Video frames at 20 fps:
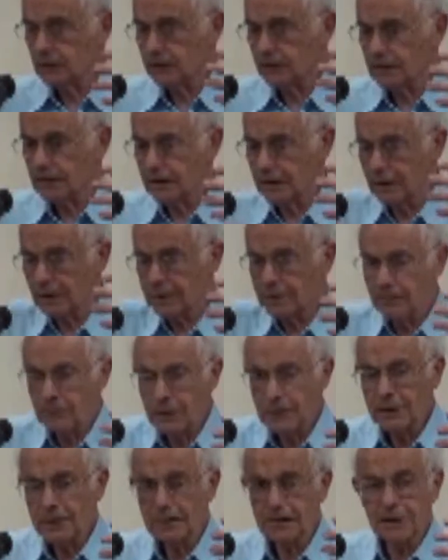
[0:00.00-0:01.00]
you see,
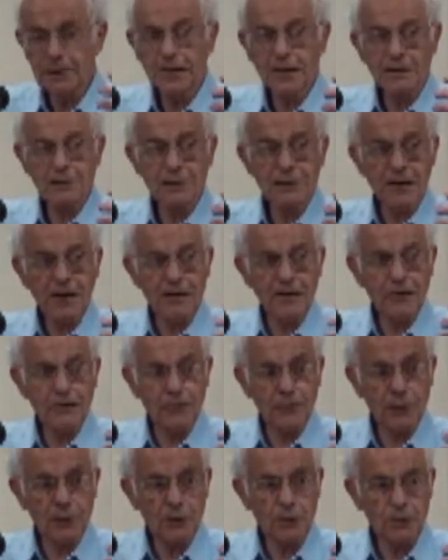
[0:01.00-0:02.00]
he needs
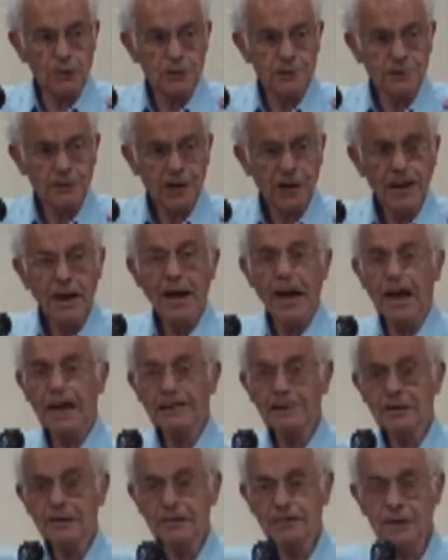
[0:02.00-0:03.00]
another verb.
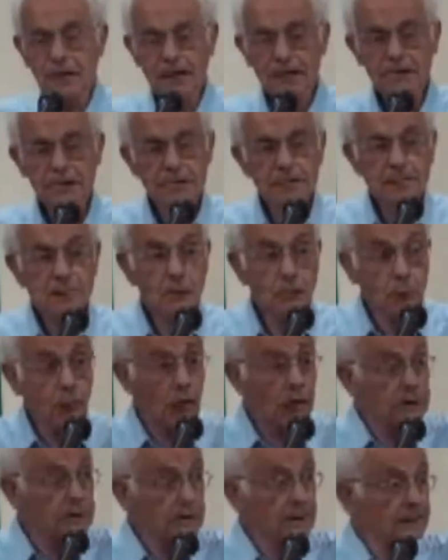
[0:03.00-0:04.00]
And he said,
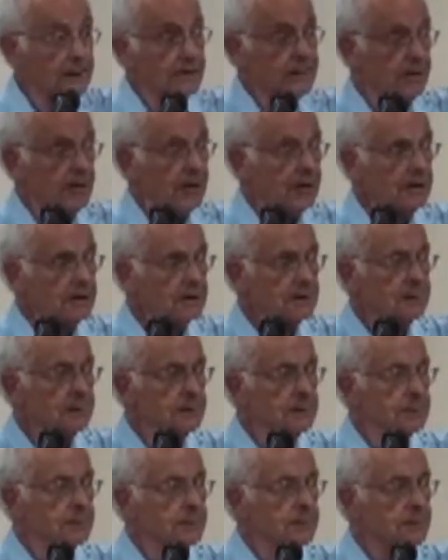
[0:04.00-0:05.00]
what did he say?
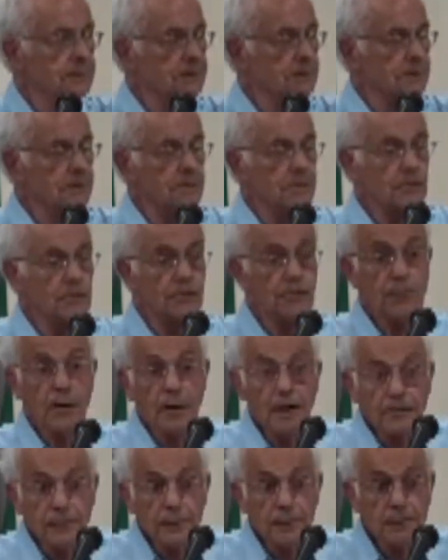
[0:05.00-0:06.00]

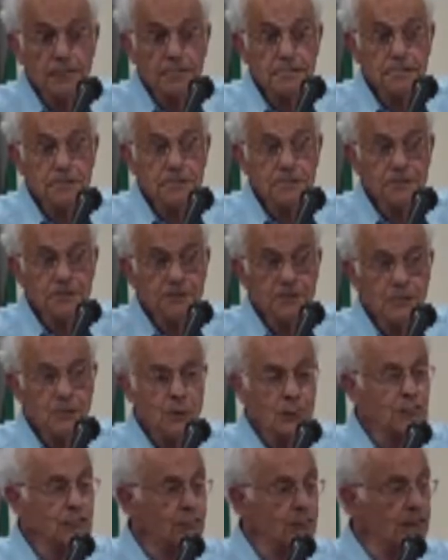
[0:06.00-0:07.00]
Father,
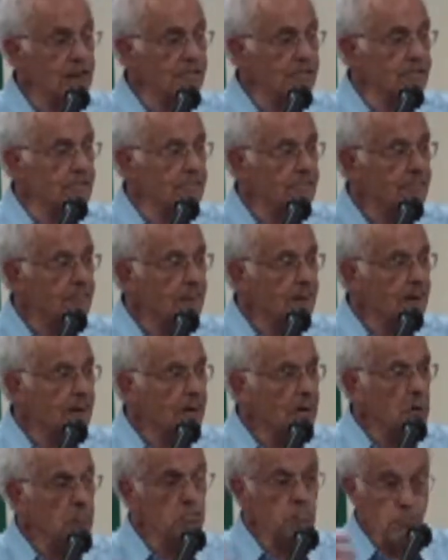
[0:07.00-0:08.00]
which means,
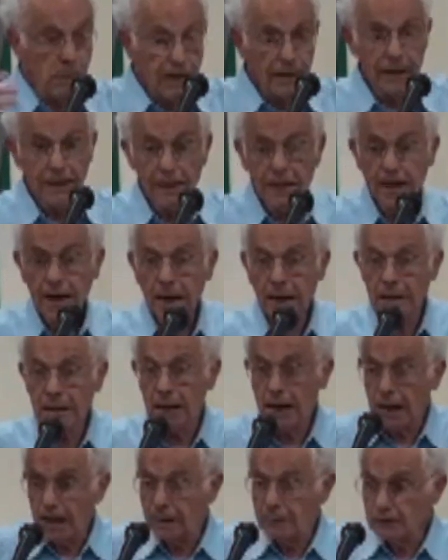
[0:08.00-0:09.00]
may
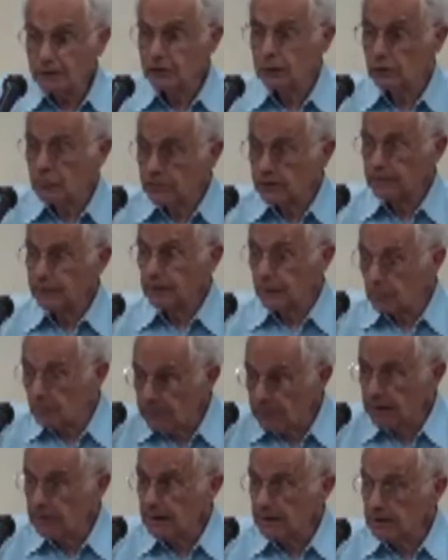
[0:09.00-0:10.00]
I ask you
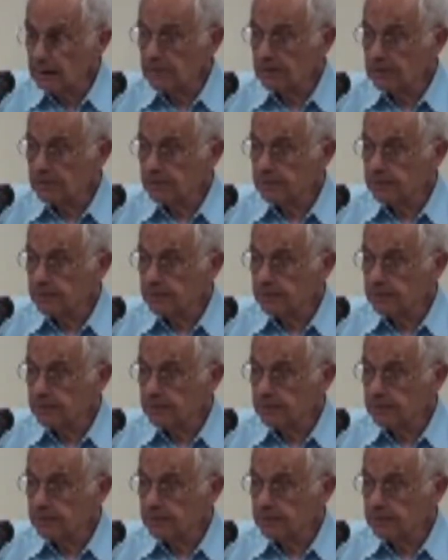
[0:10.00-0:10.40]
something?